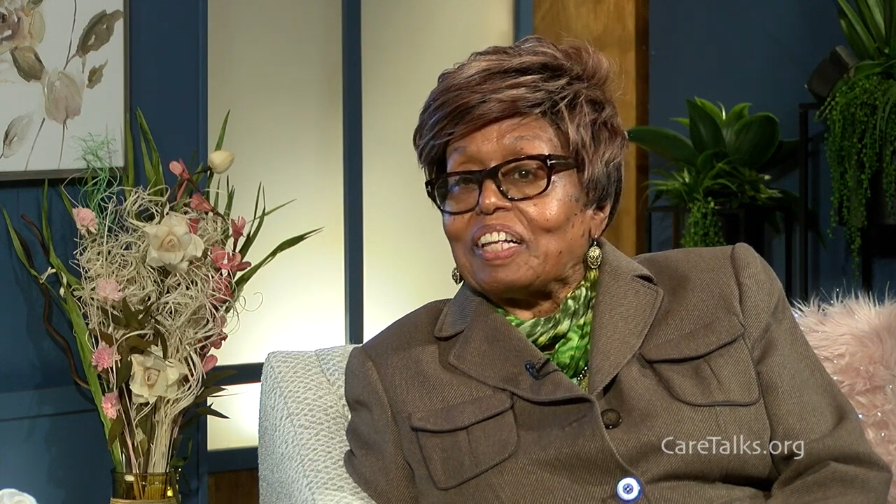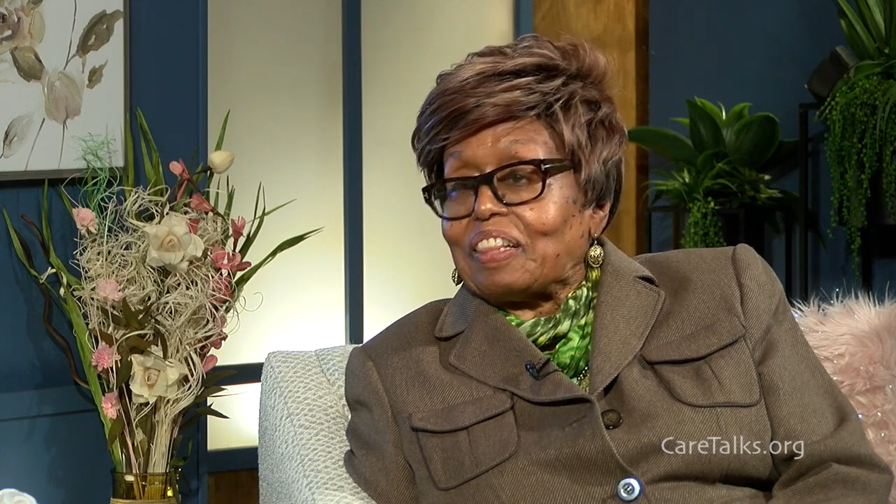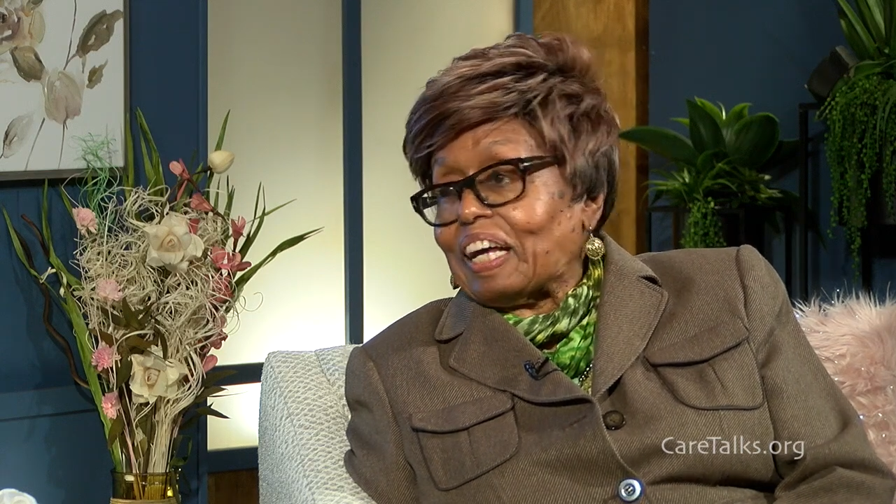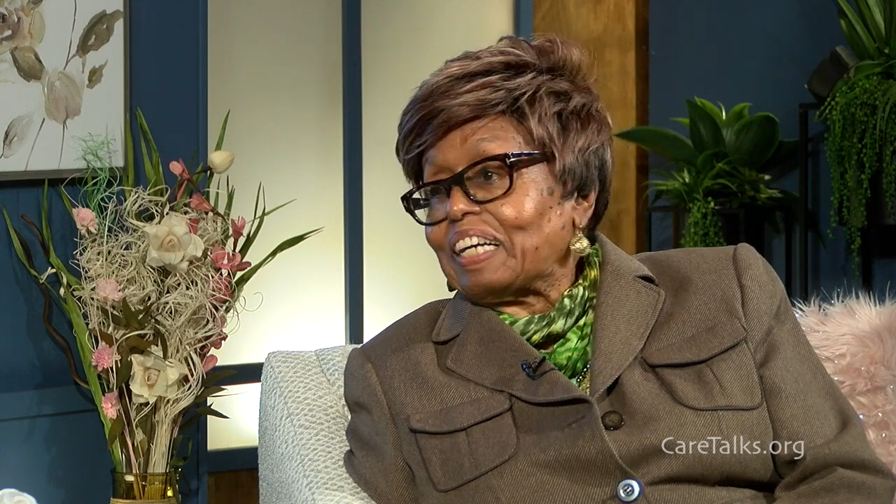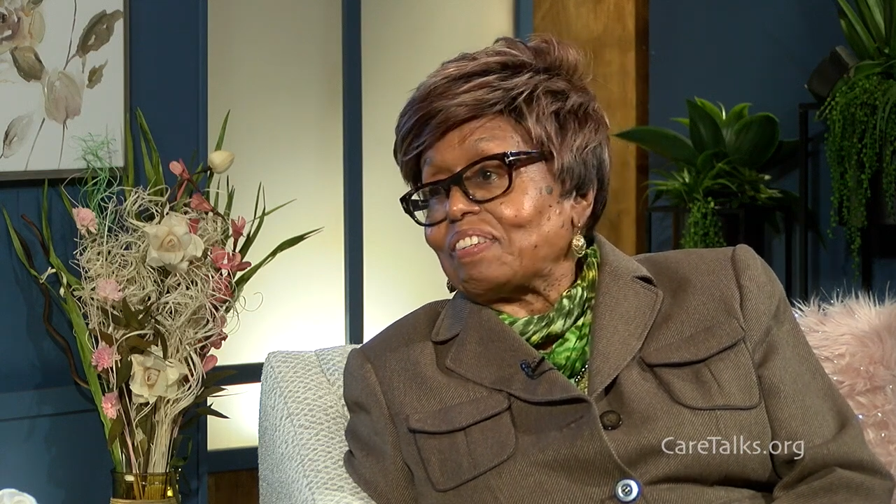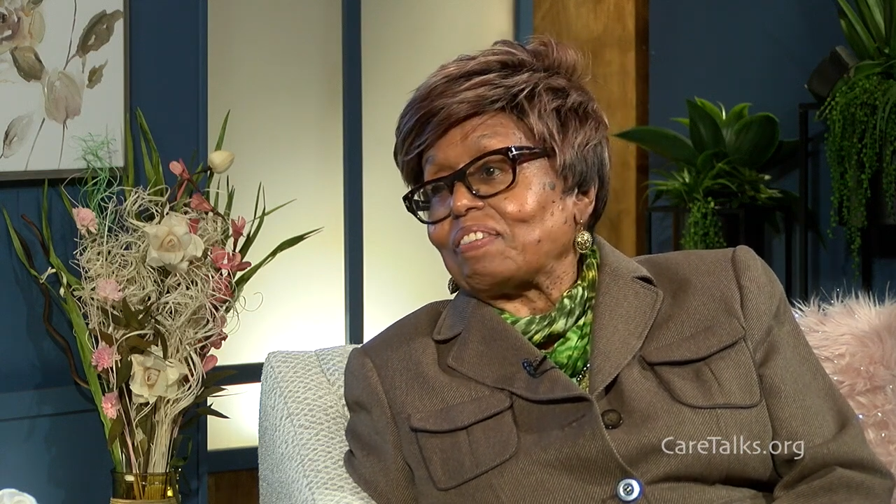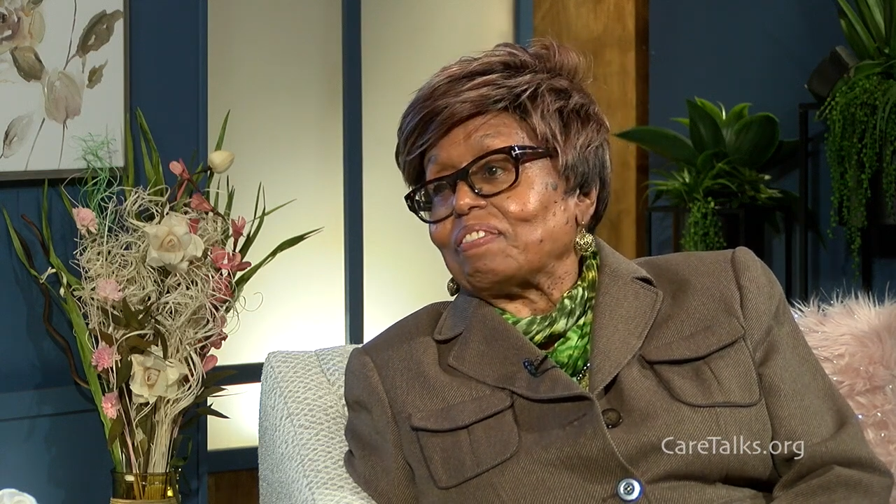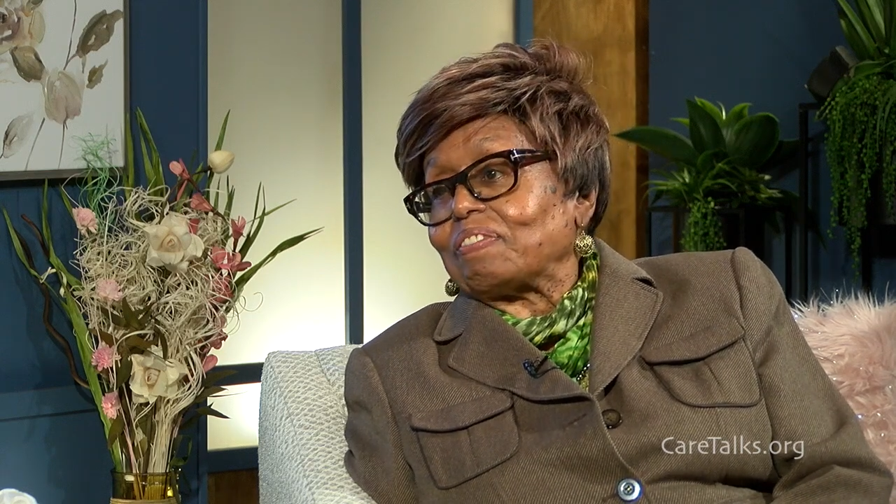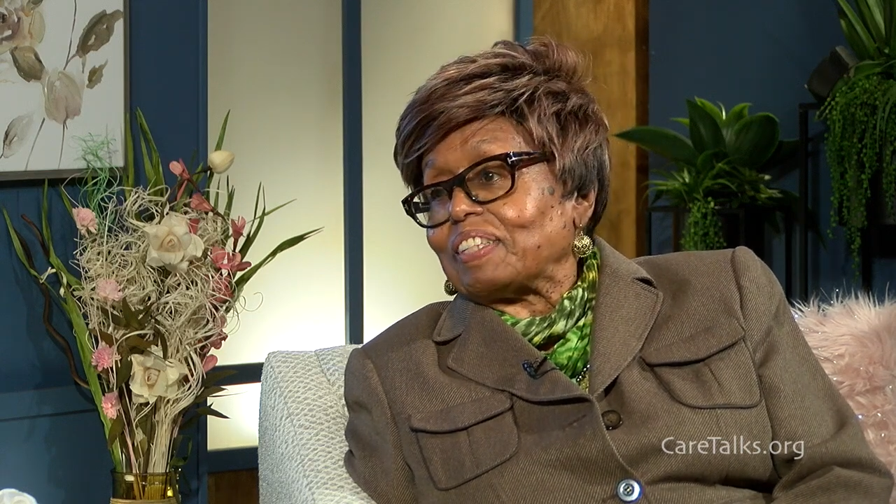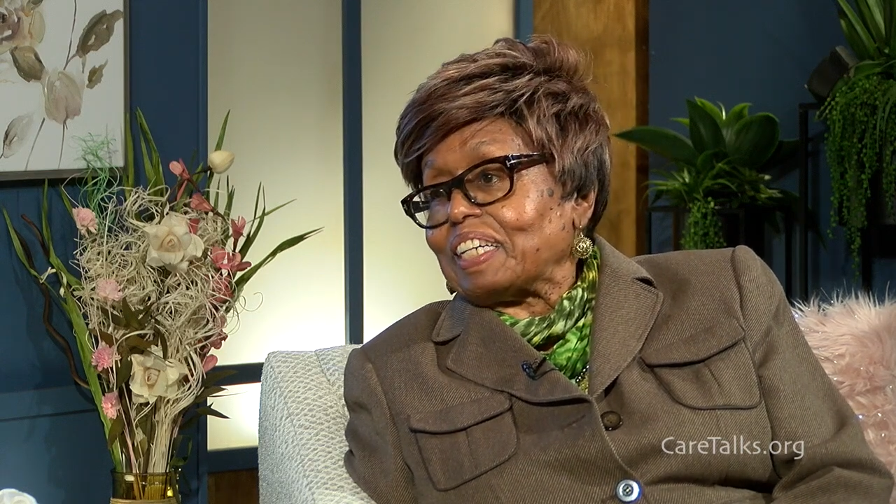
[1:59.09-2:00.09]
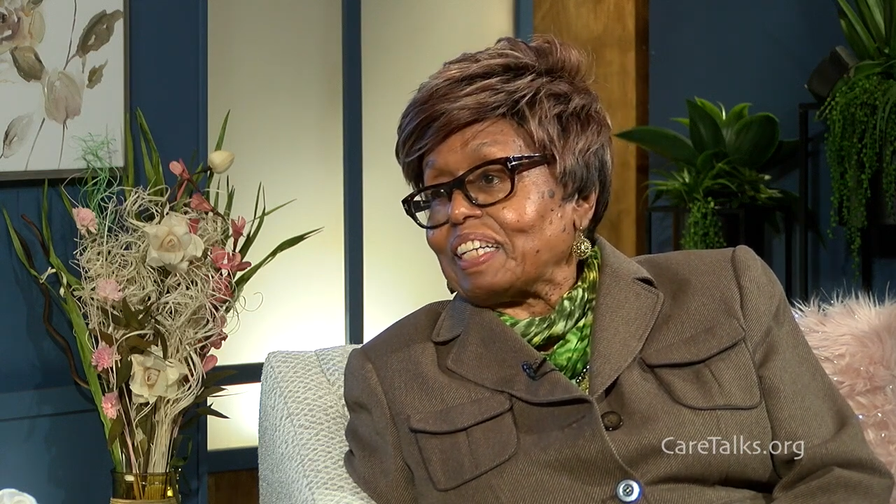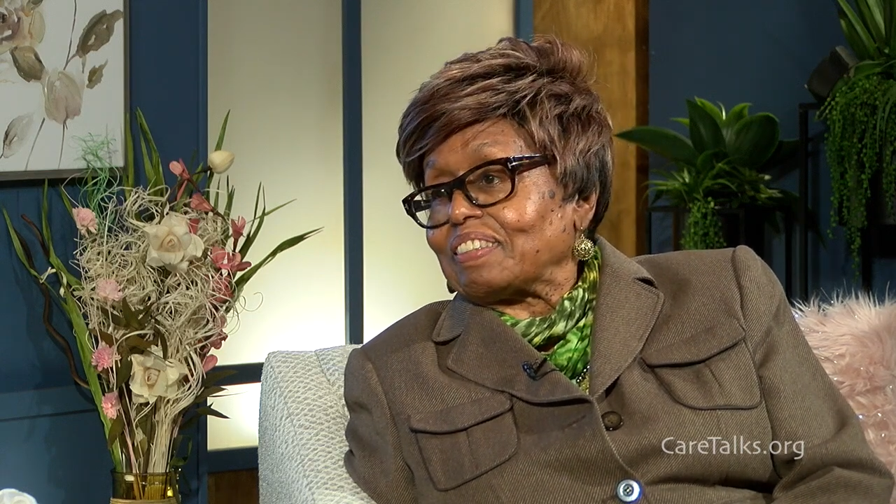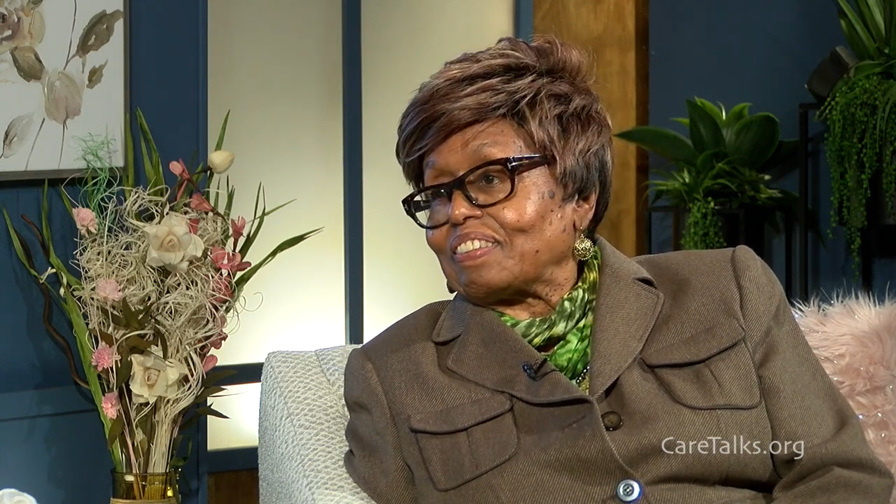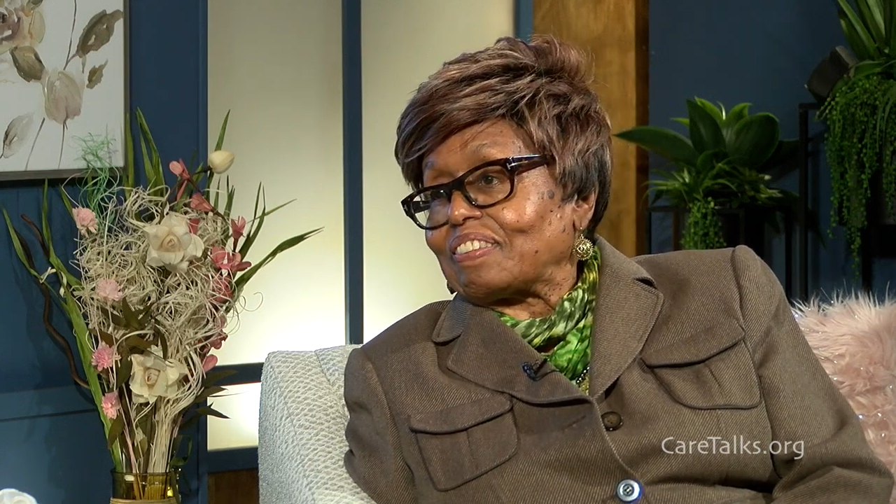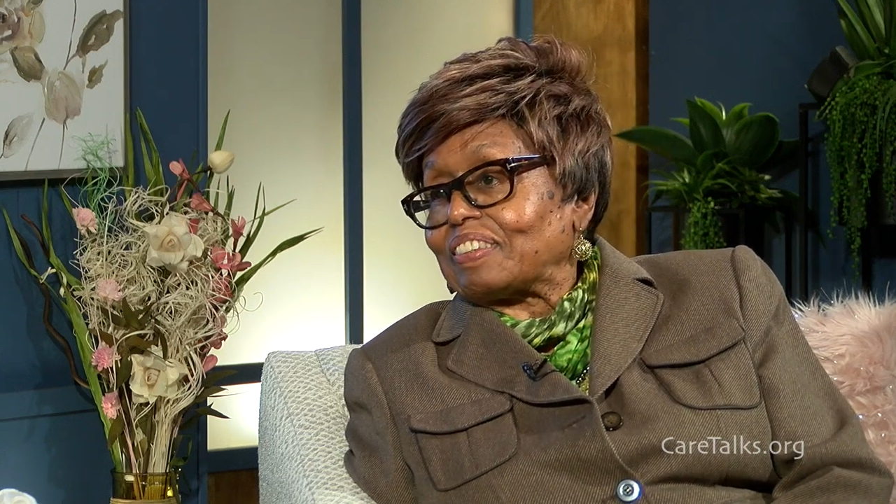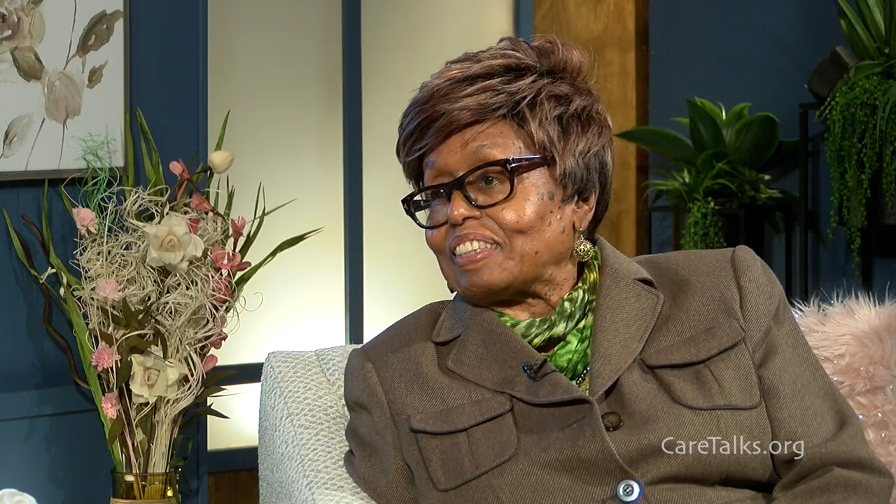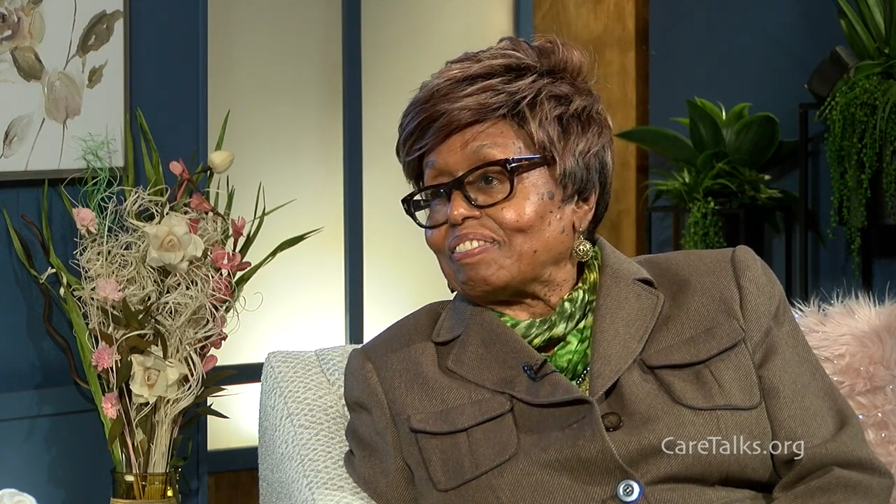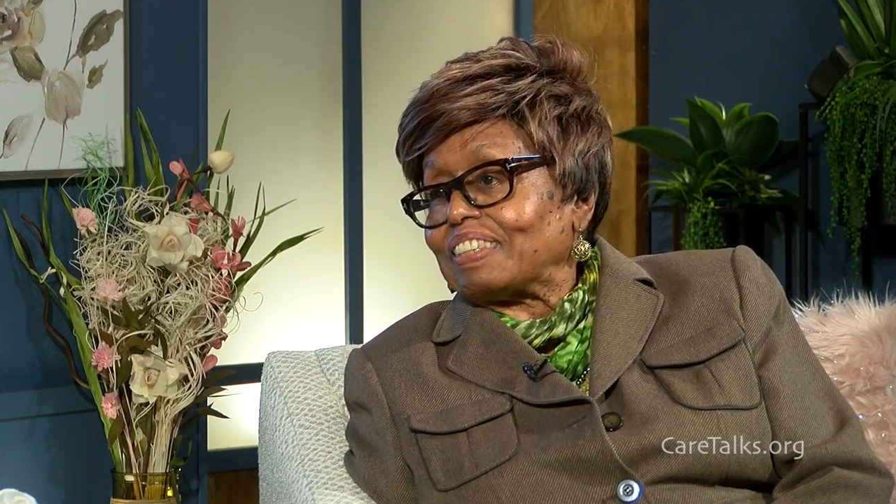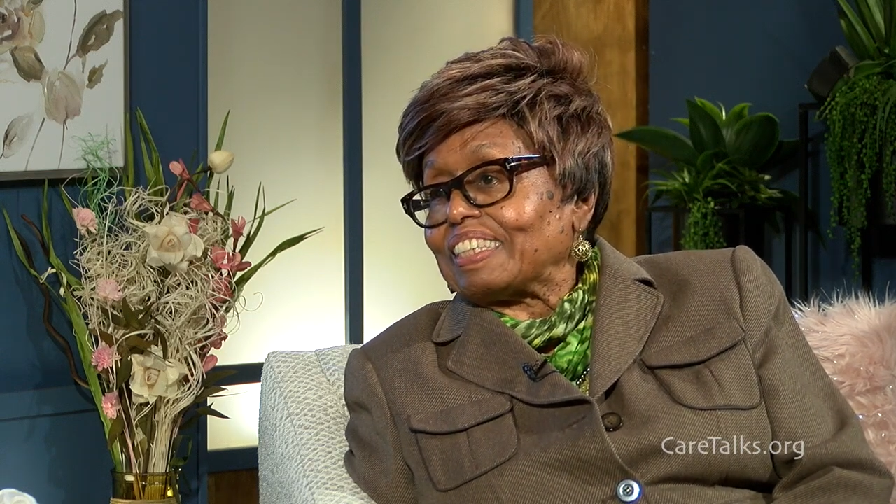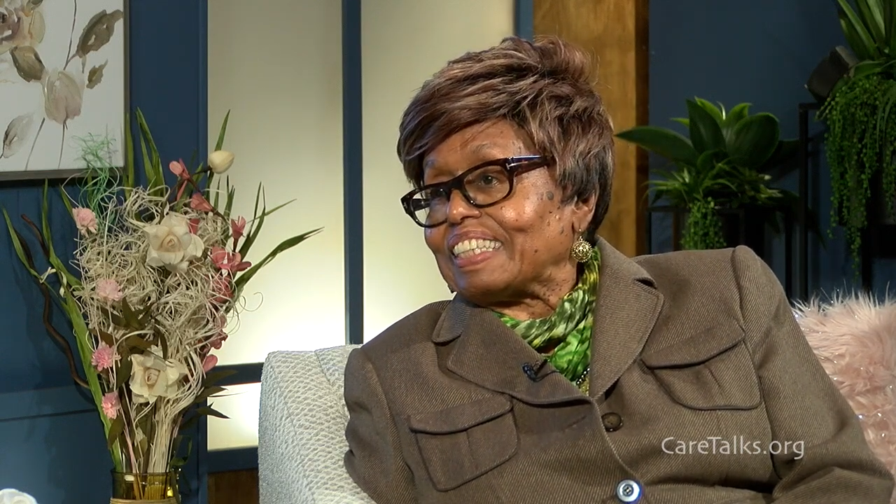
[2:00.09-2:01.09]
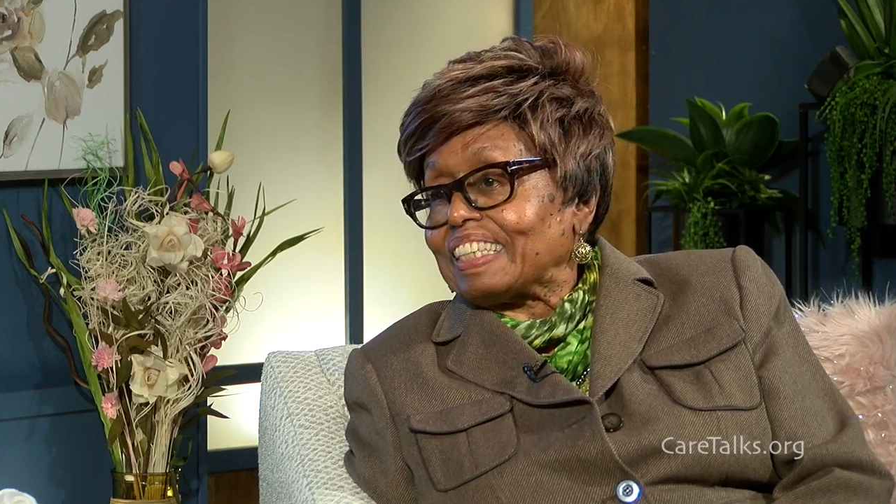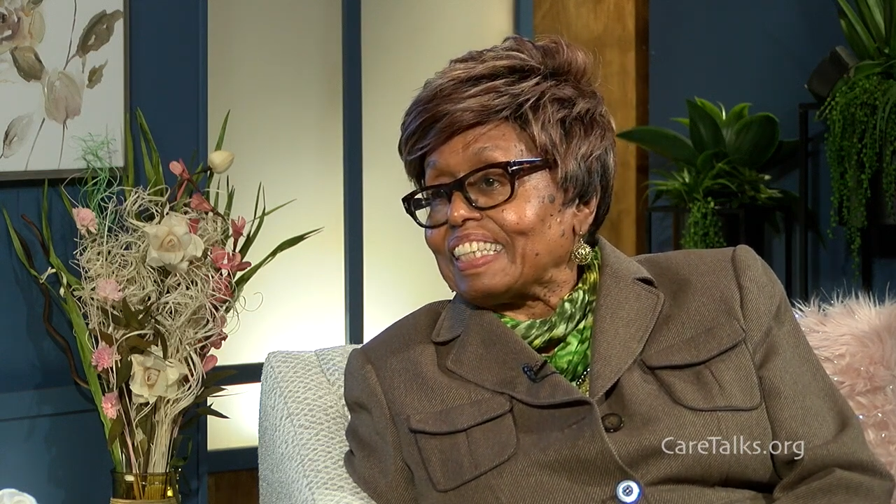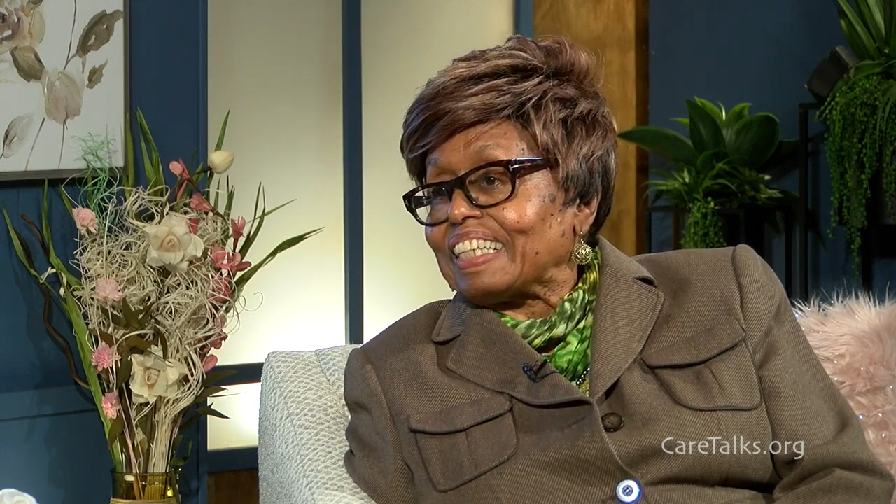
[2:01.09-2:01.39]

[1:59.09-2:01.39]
thanked you for that, Shirley, but